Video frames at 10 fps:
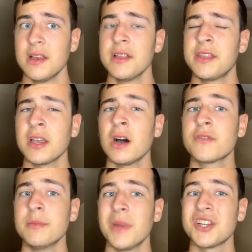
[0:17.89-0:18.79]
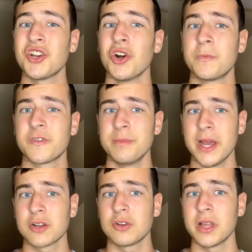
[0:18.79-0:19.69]
They offer much hope for
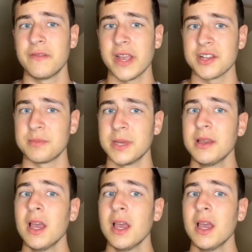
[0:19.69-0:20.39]
medical advancement